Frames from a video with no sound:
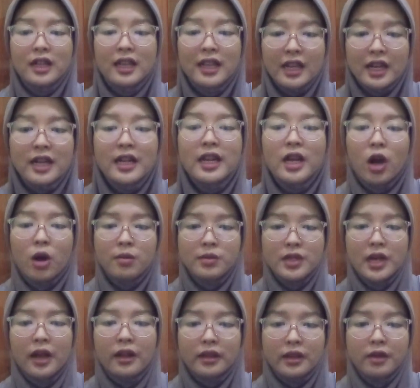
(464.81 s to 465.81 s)
learning
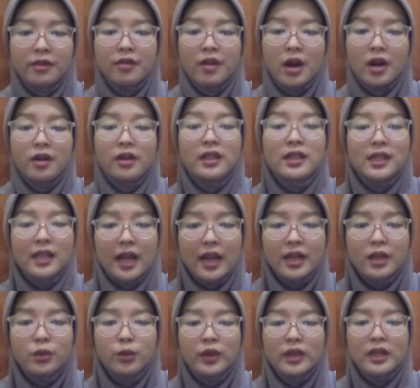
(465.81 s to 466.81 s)
objectives are
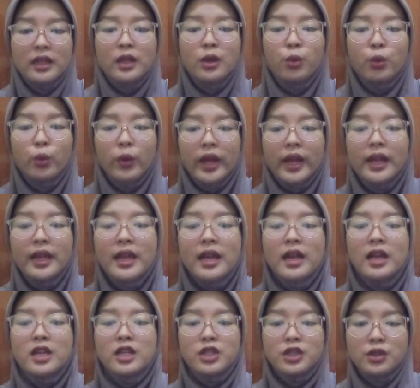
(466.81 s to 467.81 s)
aligned with the way
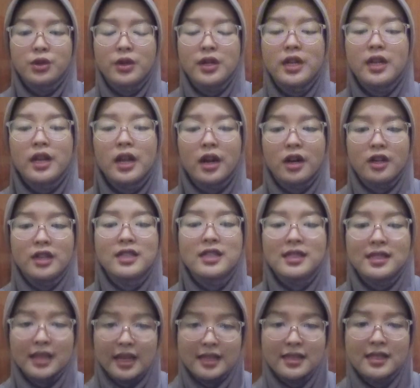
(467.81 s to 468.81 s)
students are
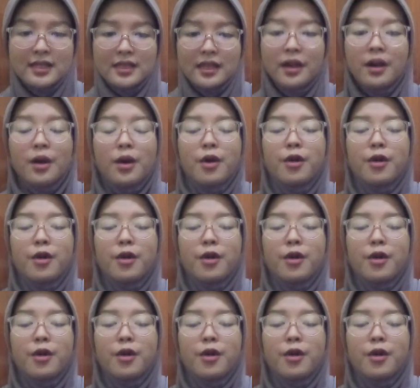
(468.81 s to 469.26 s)
assessed.